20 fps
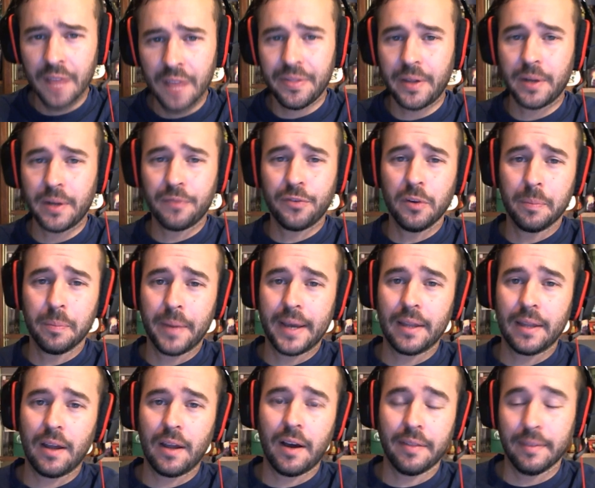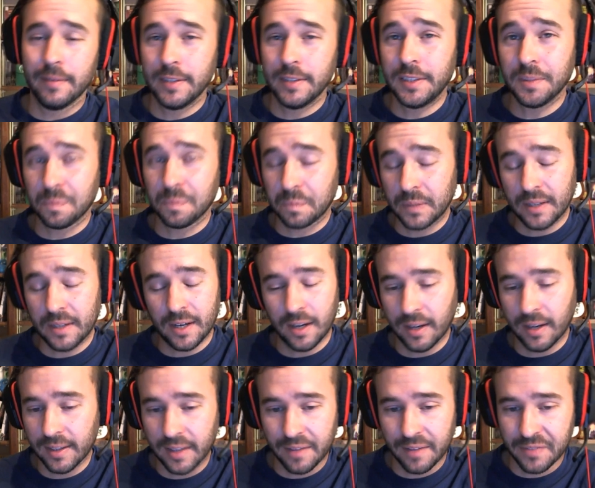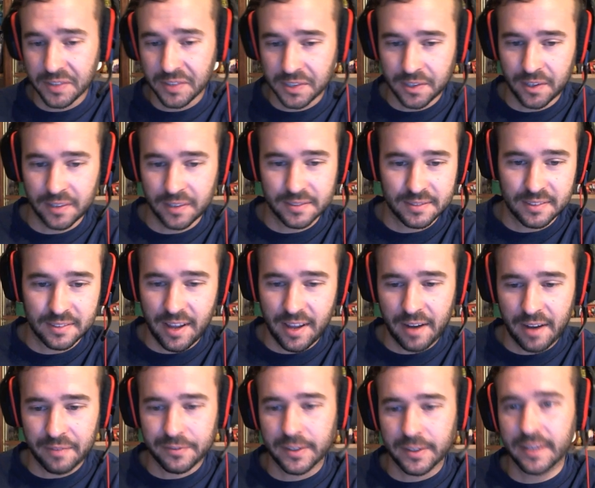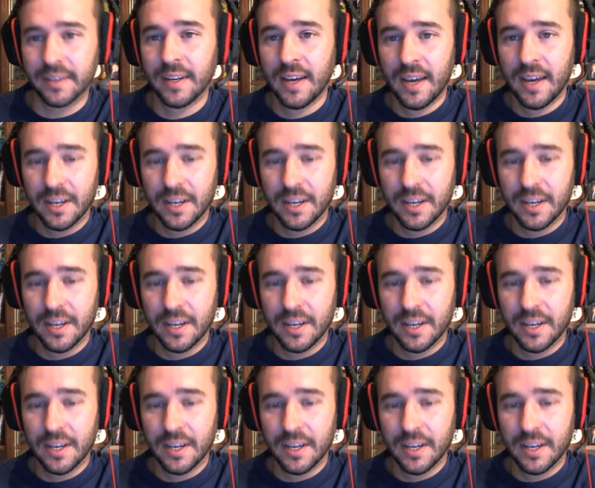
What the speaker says: Thunderfoot Baloth, I love this card. A lot of fun.